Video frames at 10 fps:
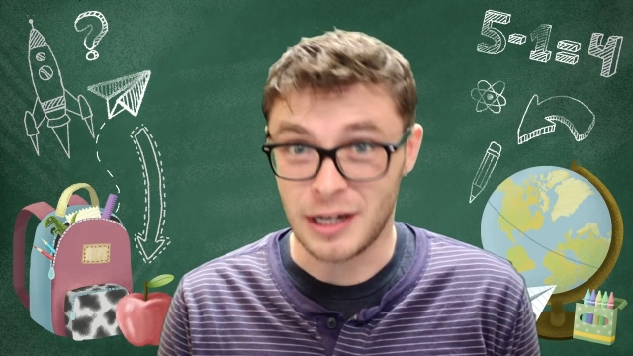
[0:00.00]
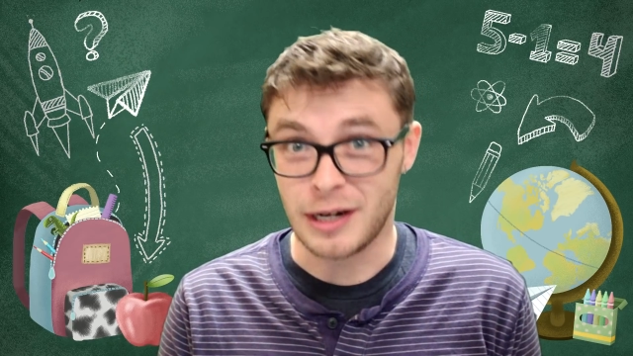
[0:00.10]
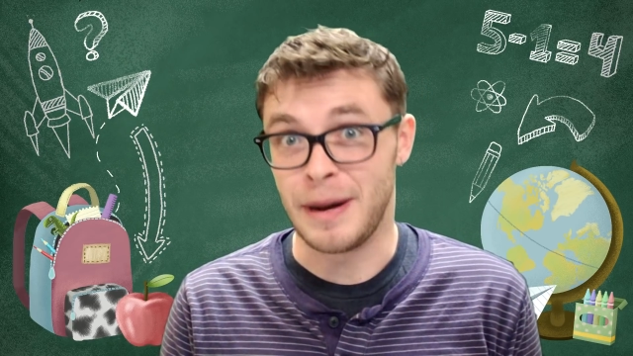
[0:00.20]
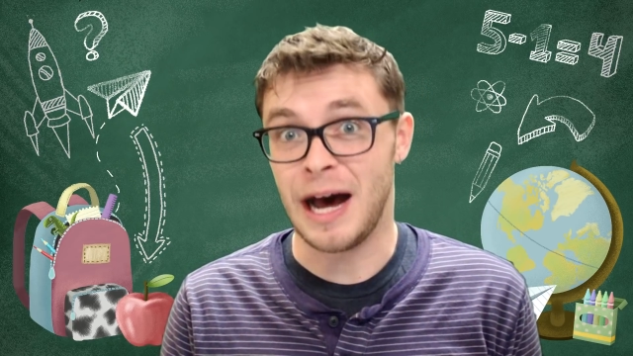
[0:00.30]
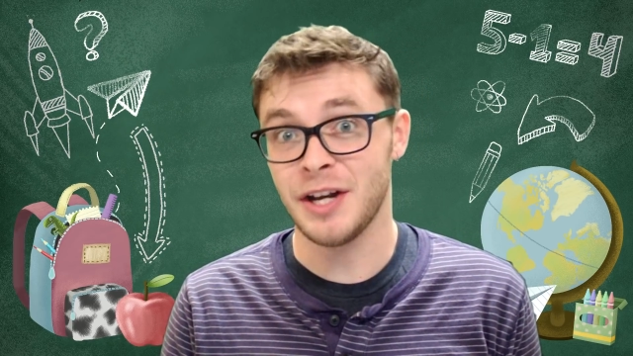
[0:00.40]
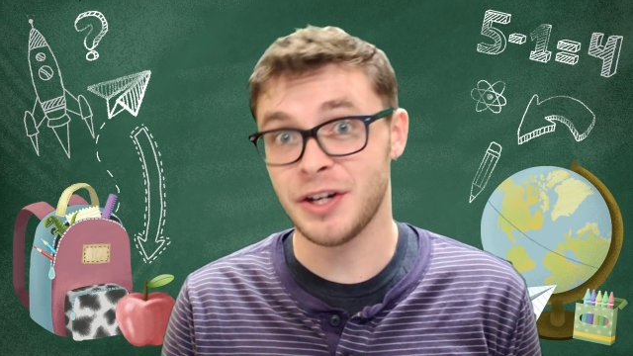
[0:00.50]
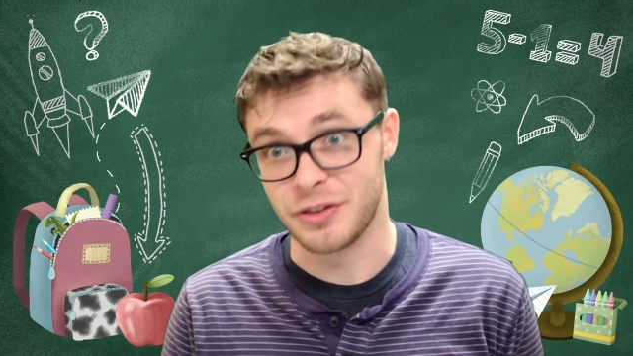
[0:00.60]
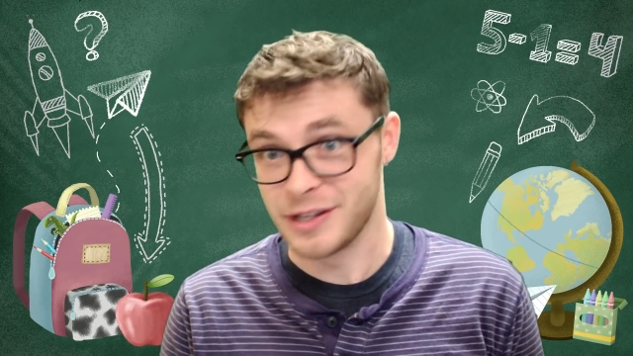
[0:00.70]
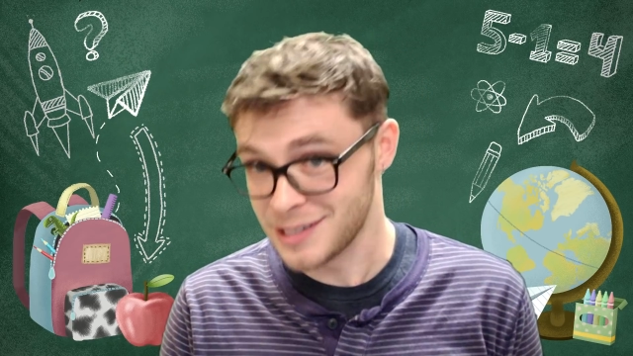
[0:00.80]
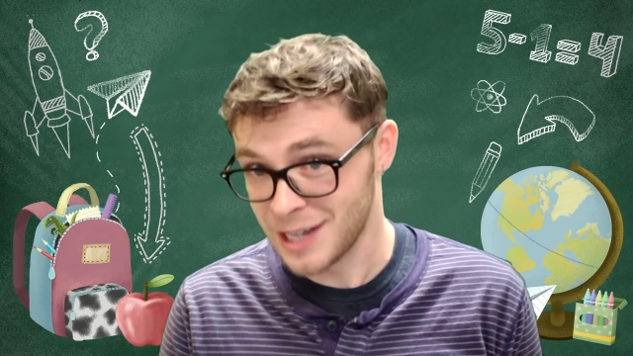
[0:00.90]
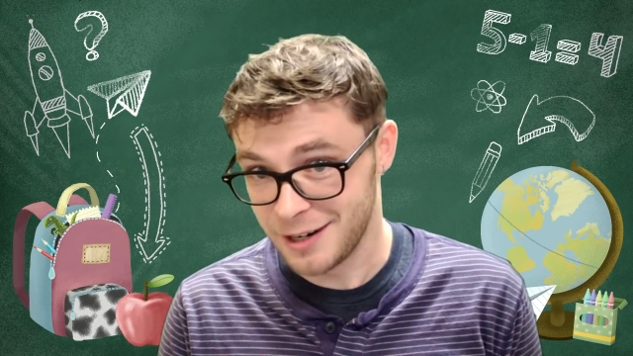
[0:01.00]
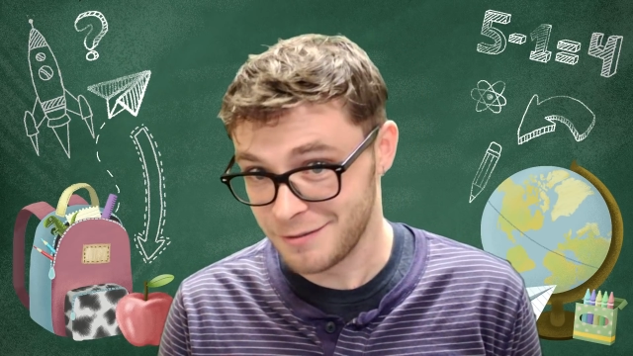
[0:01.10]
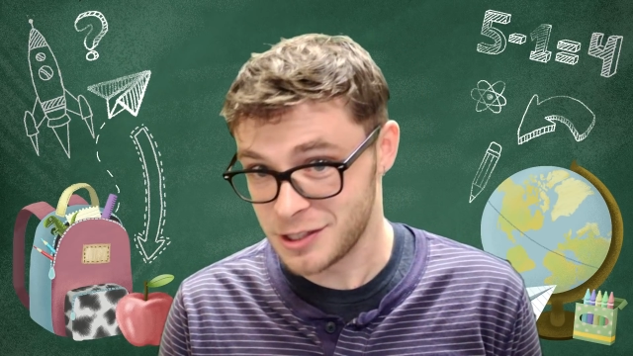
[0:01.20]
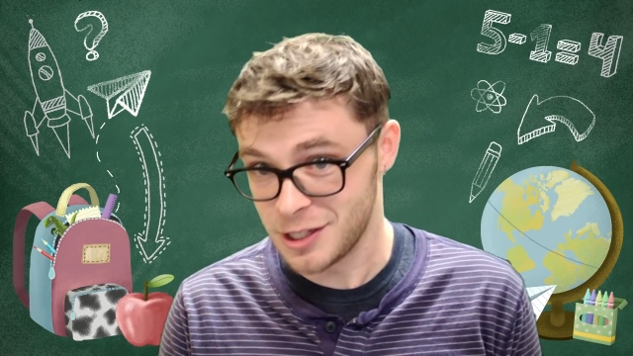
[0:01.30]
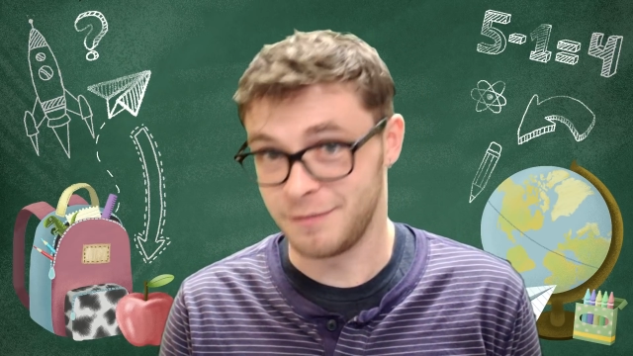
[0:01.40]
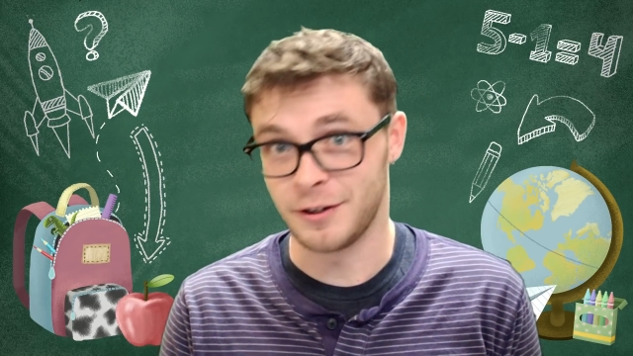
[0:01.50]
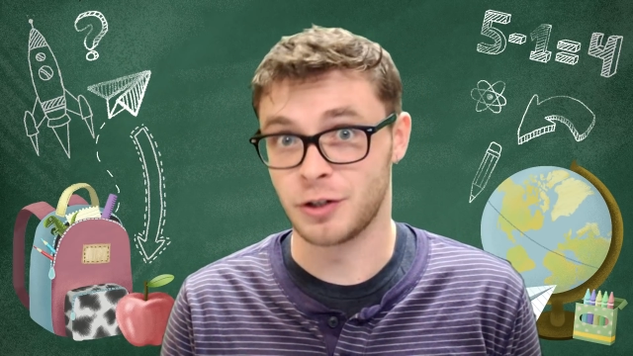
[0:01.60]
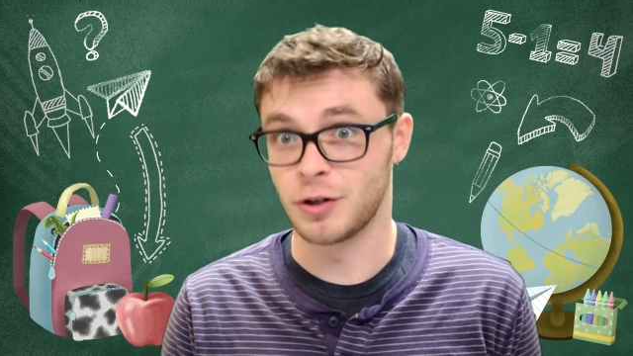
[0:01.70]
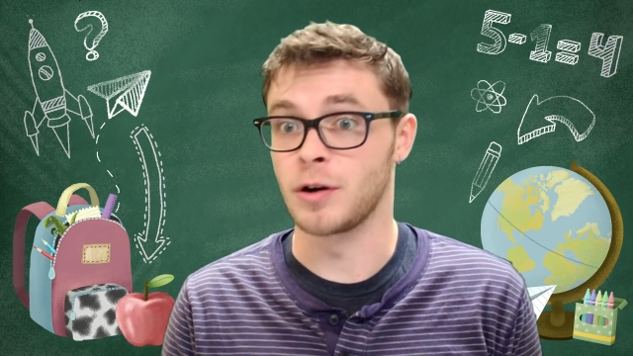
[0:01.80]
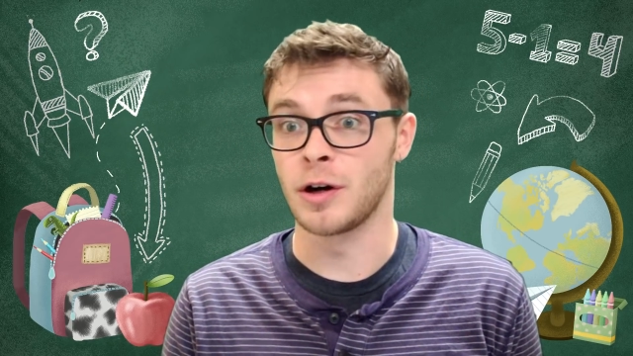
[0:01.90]
to ponder this kind of stuff
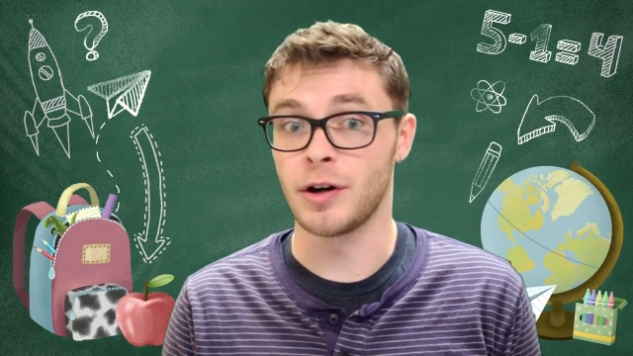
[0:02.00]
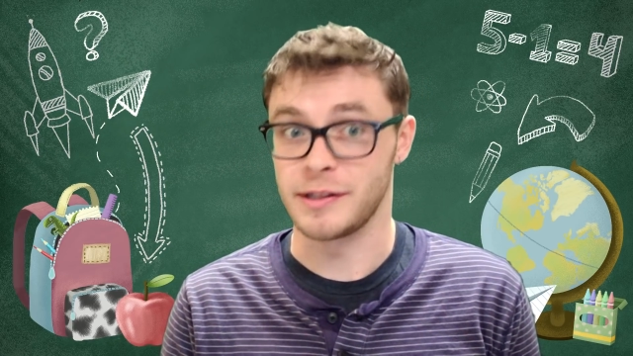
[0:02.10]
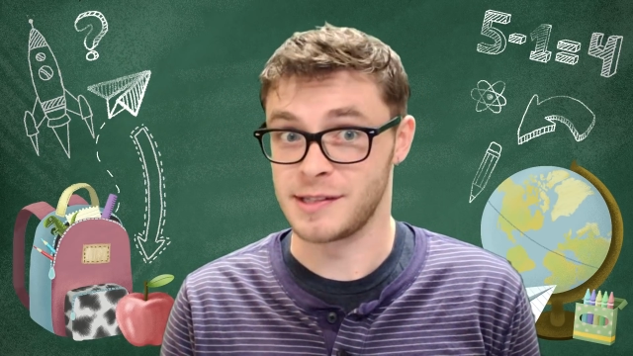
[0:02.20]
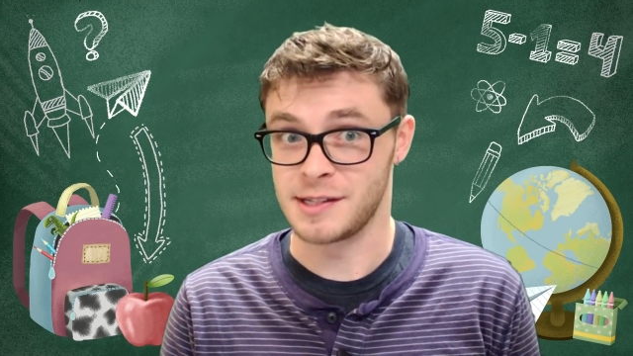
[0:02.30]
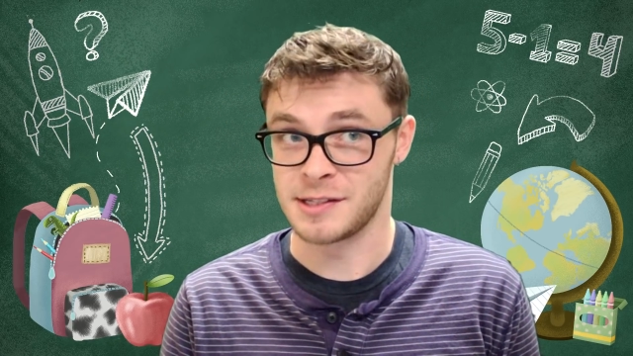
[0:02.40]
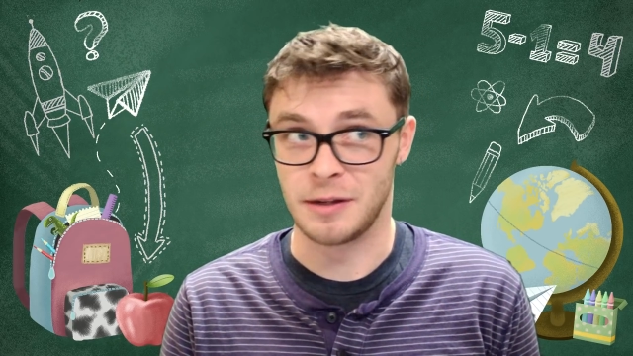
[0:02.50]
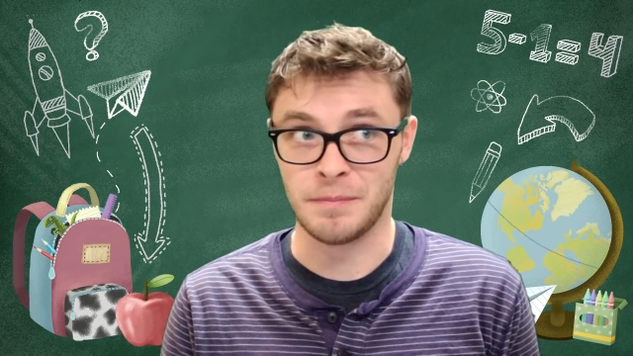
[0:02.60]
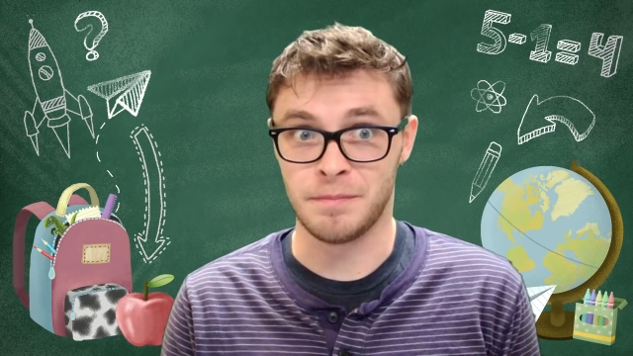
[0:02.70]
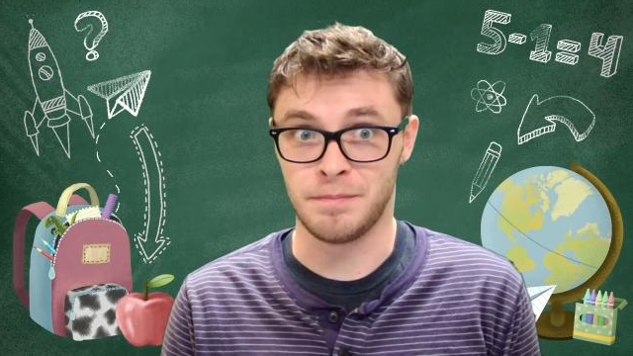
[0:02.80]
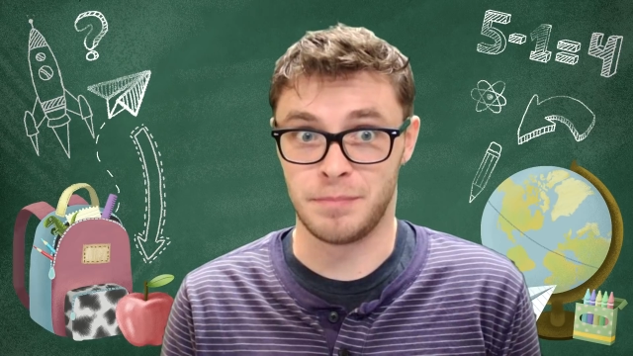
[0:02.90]
under our current system